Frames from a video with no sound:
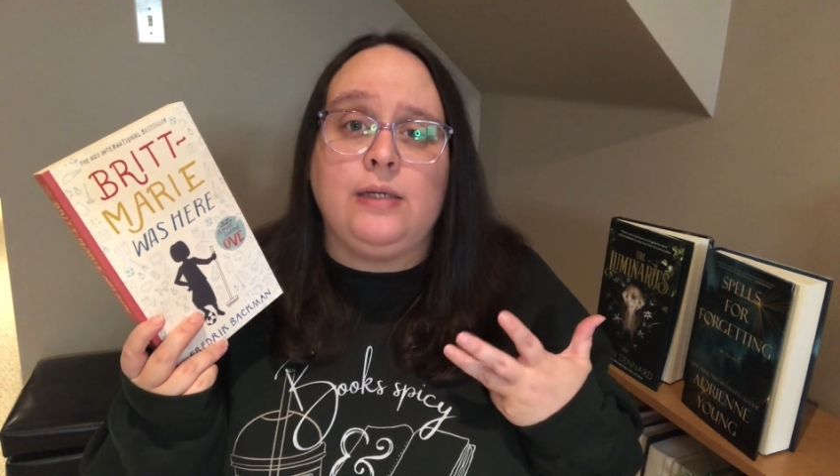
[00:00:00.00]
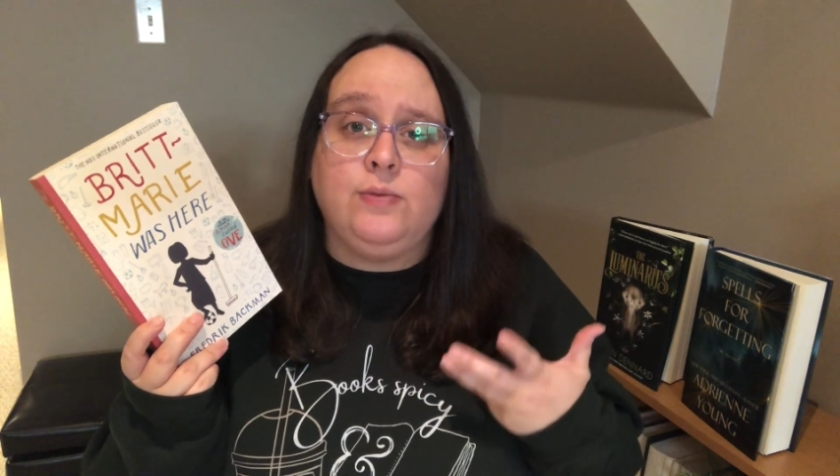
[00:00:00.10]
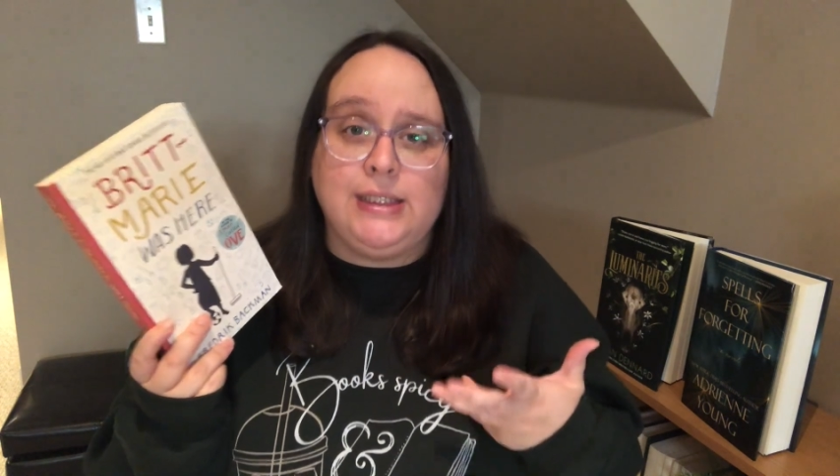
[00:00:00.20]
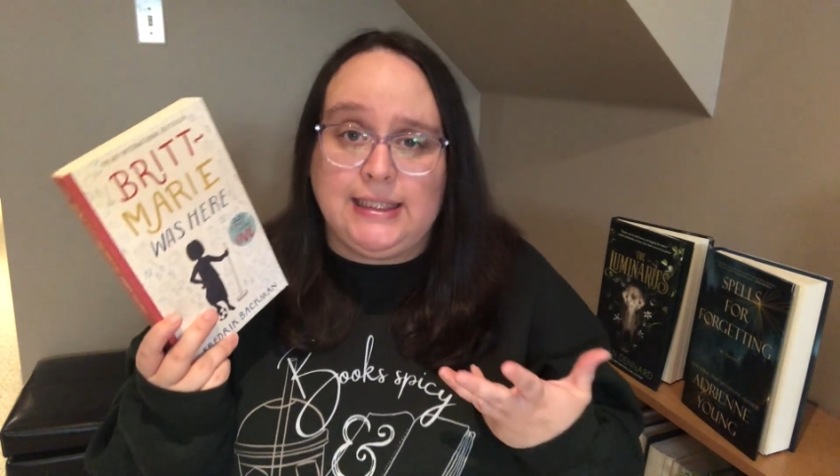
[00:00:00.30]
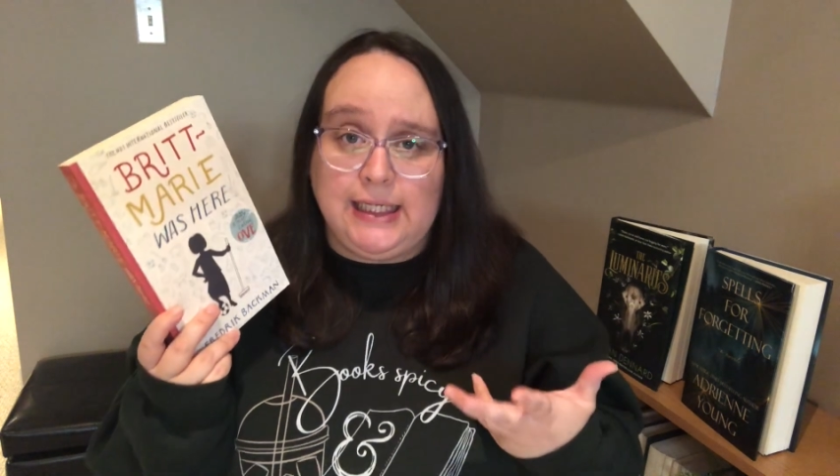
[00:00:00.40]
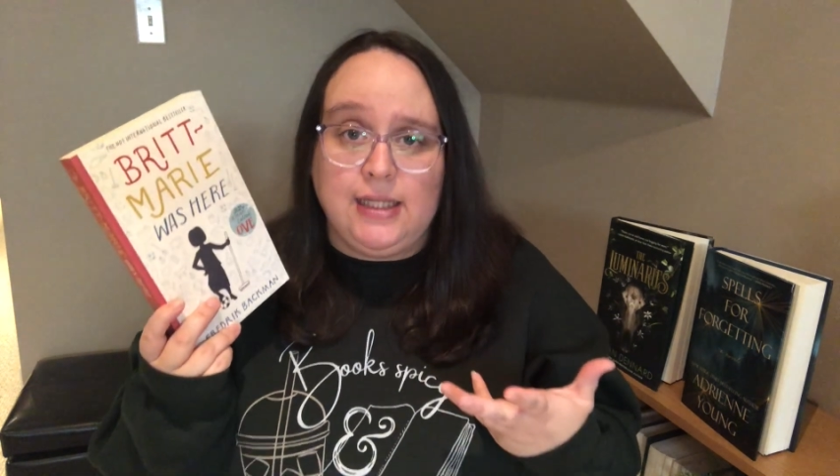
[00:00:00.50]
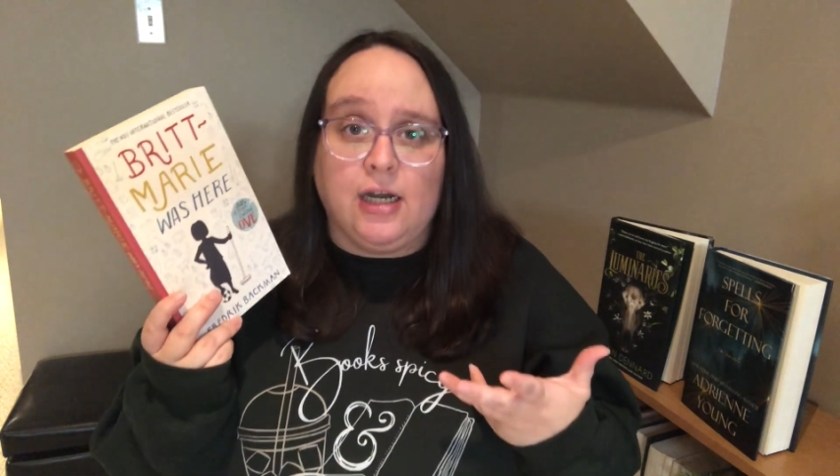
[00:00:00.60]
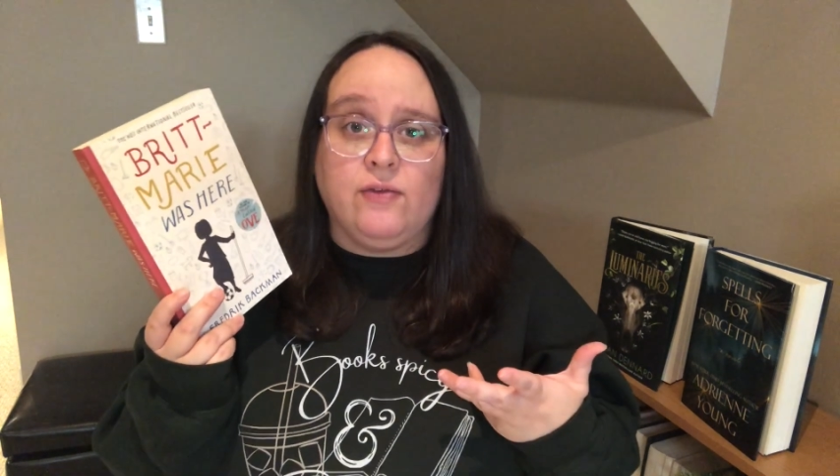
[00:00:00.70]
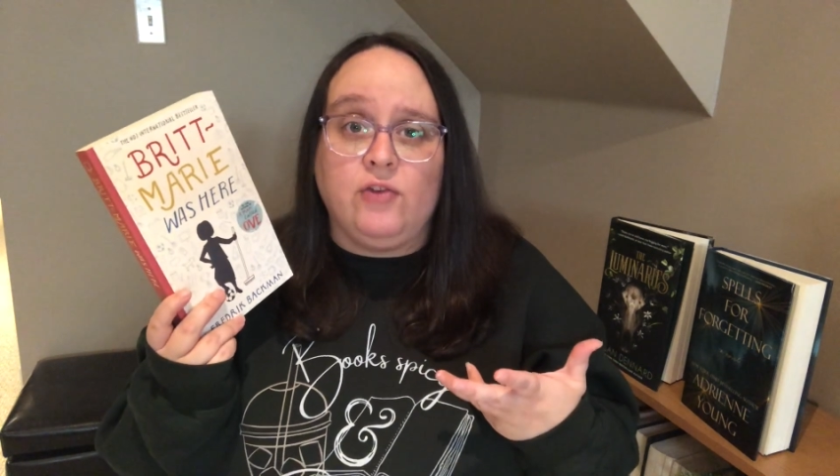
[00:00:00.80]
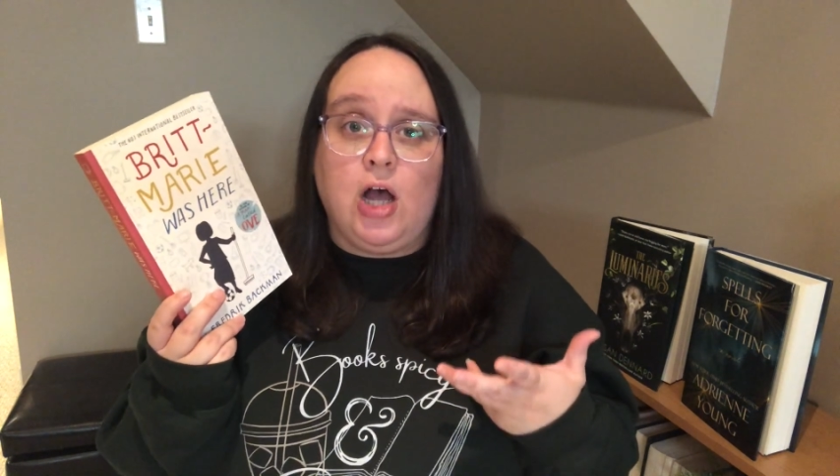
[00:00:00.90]
and we see
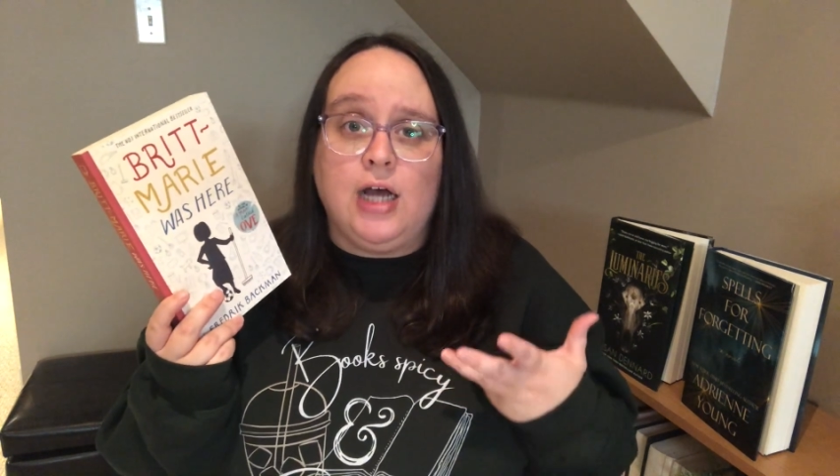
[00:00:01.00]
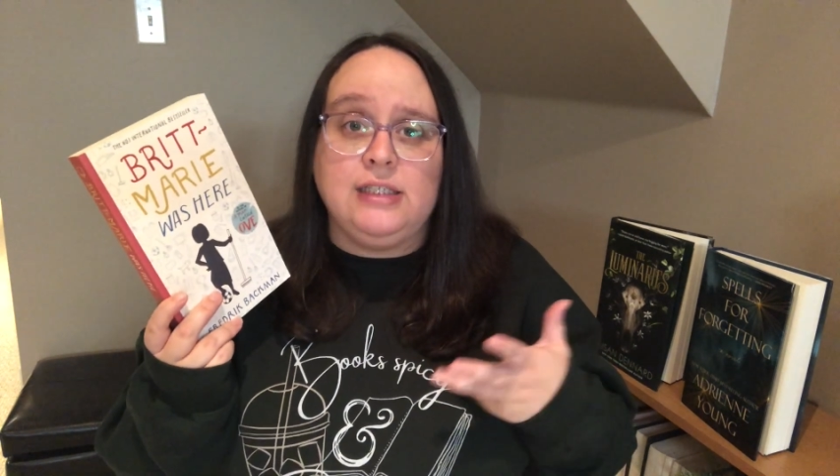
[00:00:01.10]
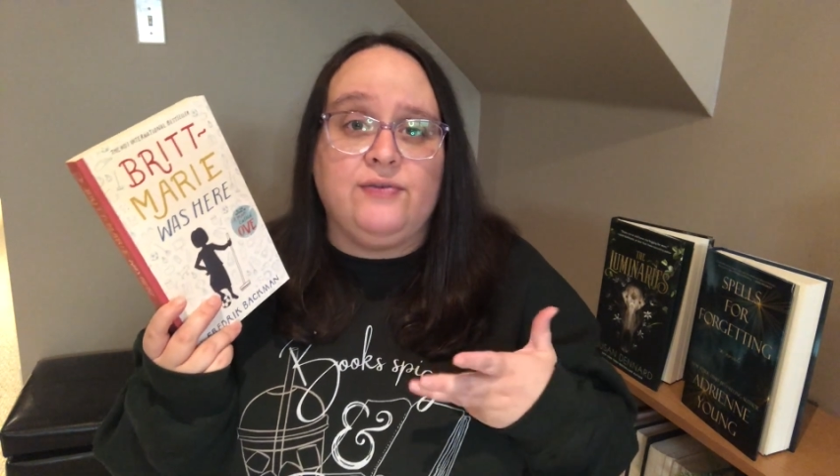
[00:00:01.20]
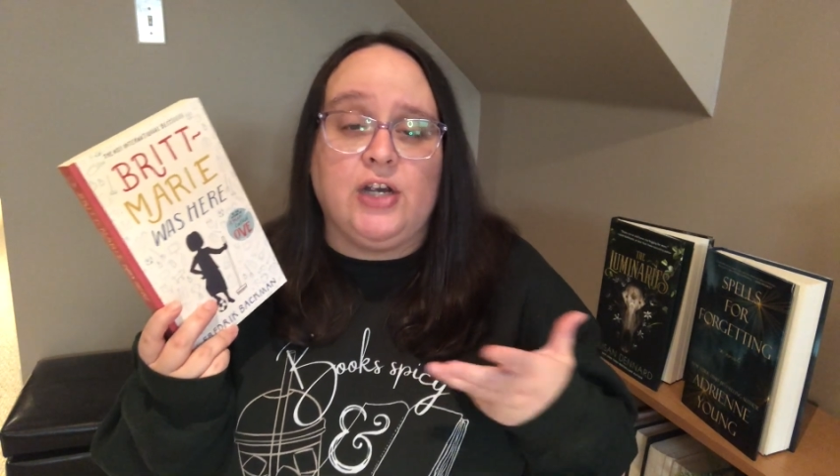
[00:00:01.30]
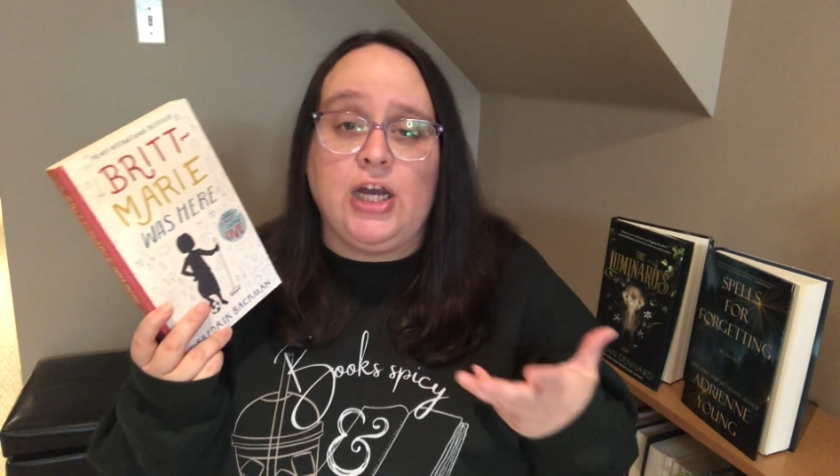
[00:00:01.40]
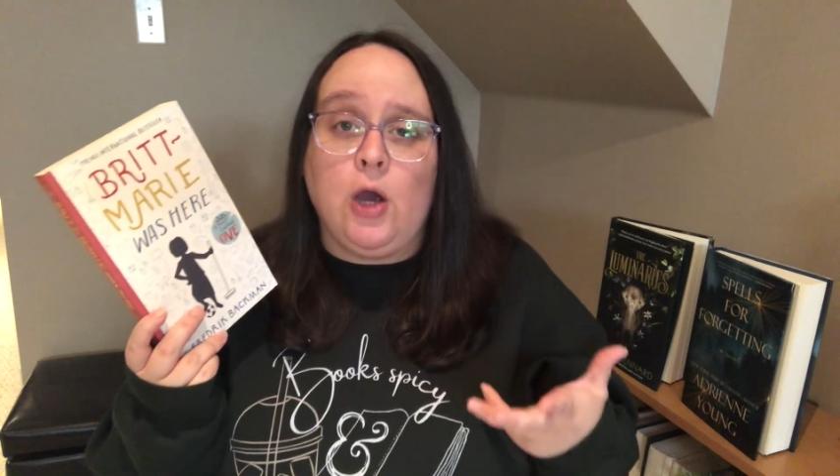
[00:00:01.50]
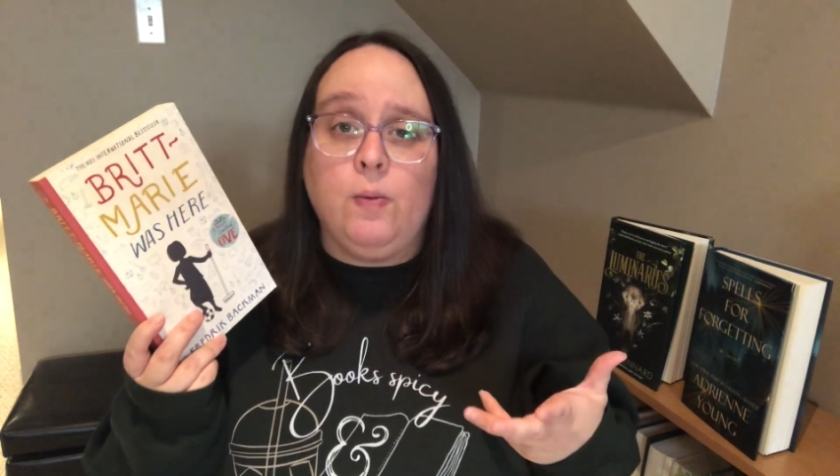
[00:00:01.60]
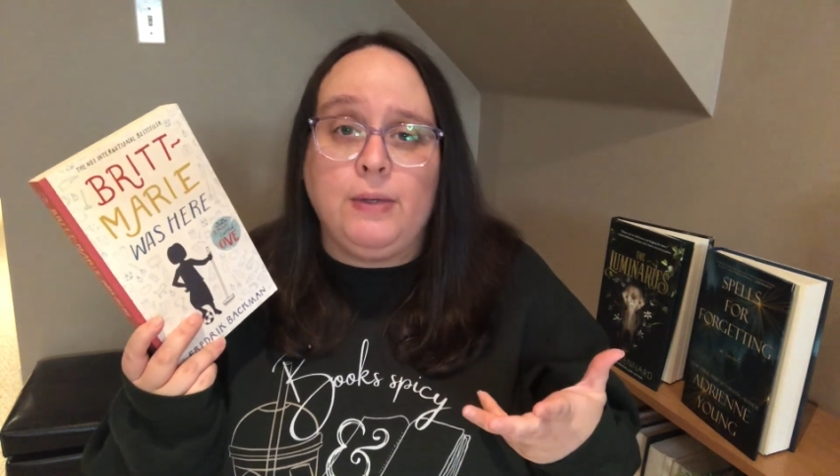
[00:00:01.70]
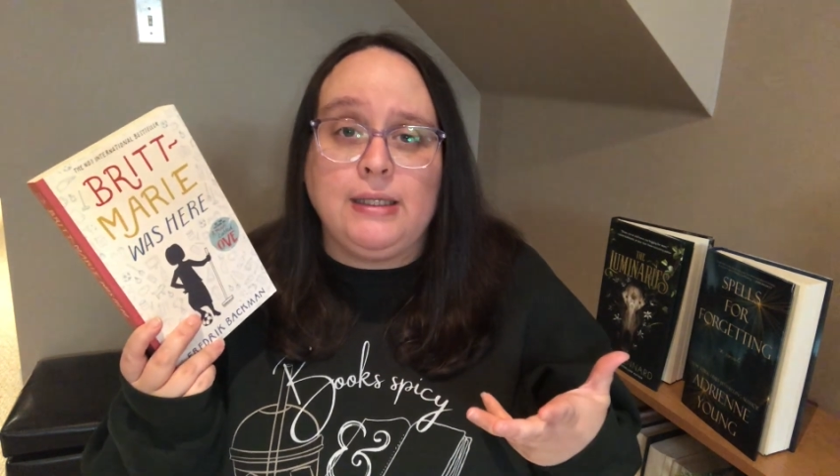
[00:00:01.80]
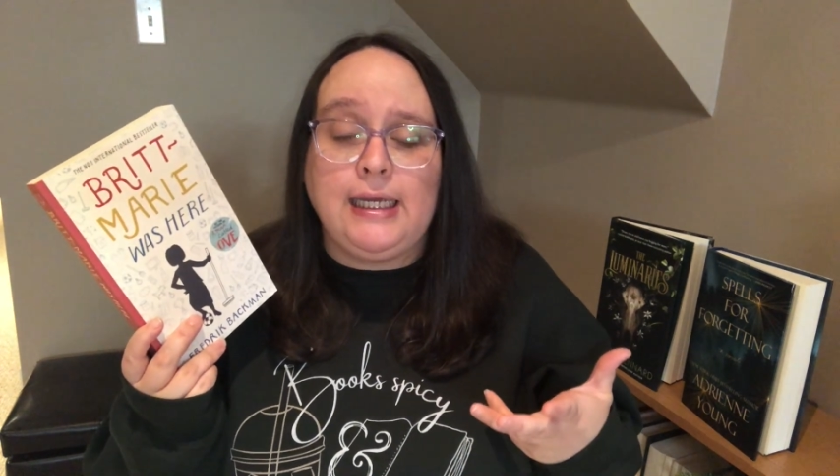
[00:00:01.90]
their flaws very
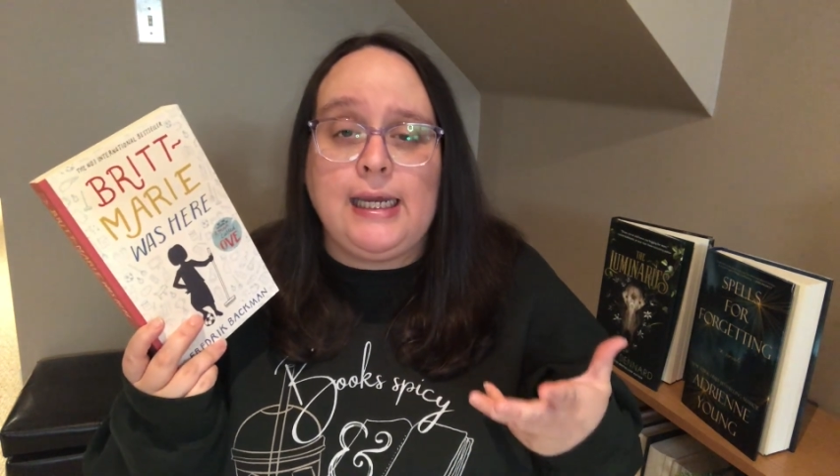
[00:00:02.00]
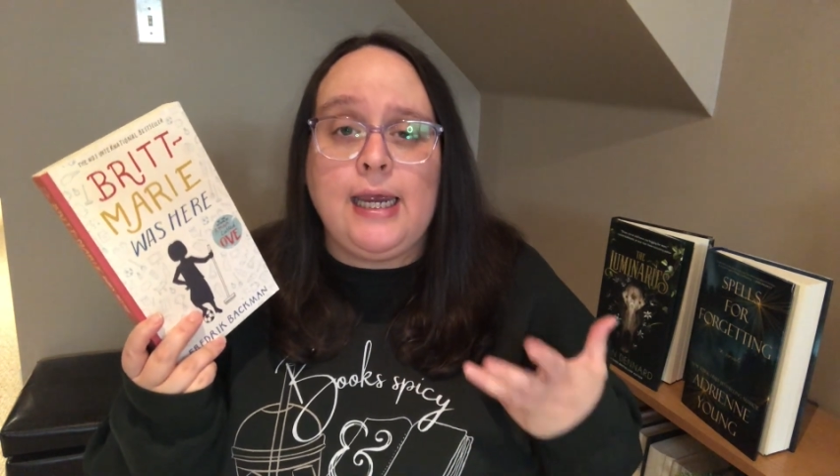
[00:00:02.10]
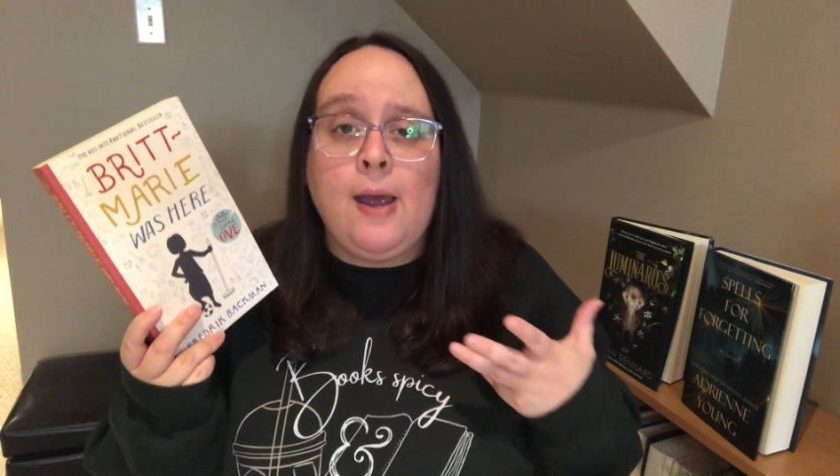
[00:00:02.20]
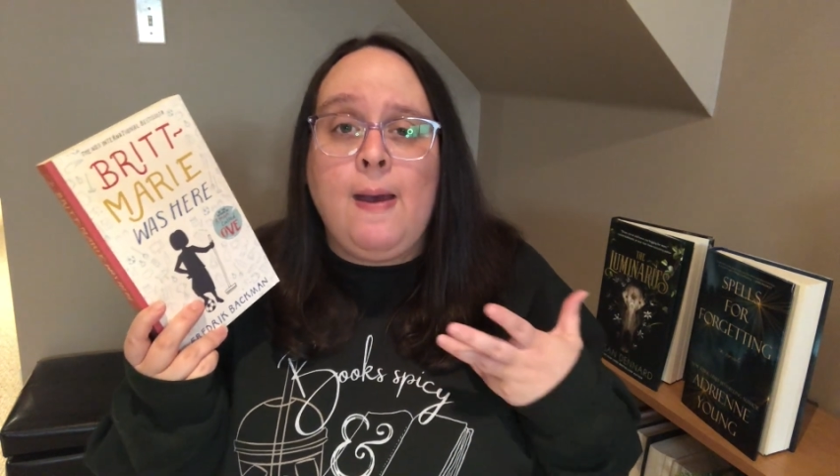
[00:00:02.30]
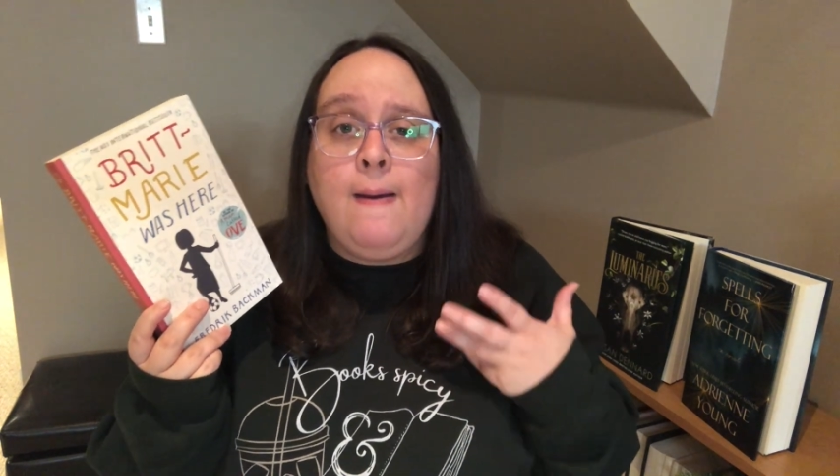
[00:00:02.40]
openly,